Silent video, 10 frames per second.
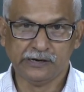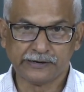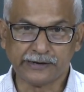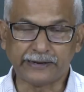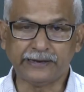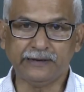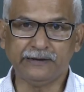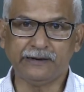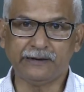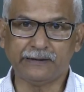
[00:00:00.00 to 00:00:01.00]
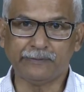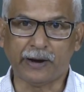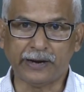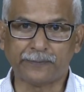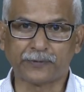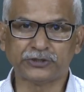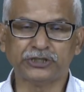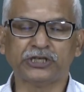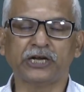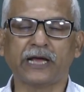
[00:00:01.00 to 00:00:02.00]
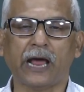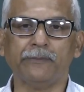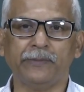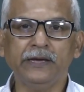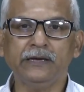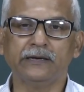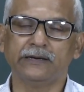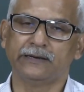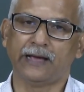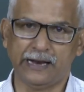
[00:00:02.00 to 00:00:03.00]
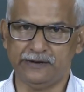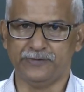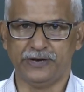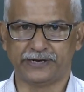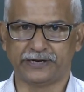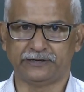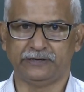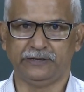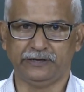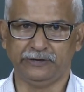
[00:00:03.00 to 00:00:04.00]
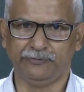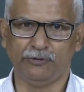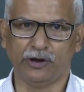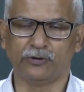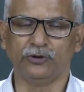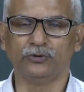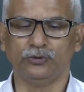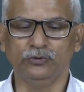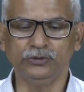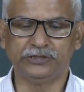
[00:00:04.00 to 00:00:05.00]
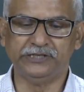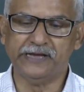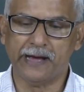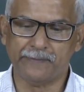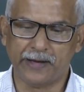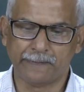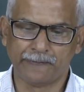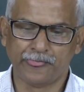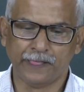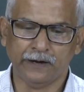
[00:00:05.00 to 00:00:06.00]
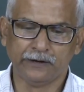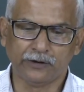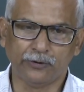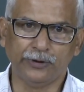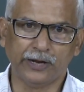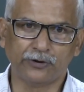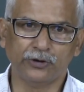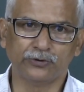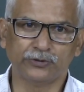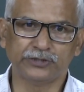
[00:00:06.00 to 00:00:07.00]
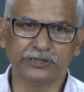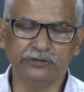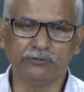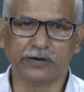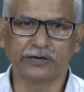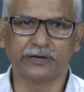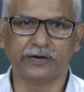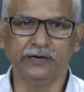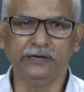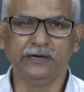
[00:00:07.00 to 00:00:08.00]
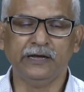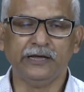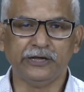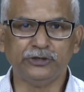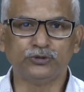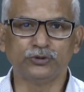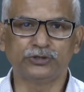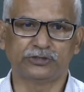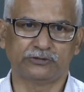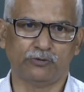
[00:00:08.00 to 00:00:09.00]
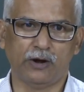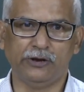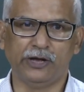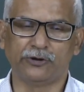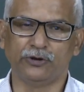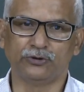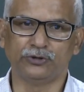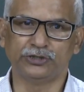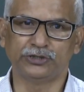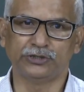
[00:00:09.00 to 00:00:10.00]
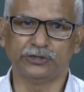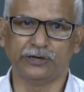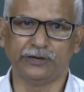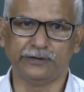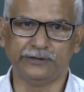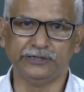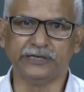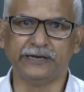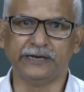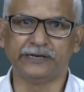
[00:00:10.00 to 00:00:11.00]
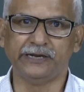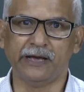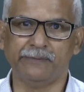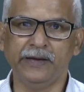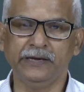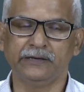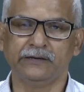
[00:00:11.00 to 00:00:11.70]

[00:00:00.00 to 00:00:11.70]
getting by the processor can be eliminated if we are going to use DMA. Now, we are going to see what are the issues while we are going to dis, uh, design that DMA,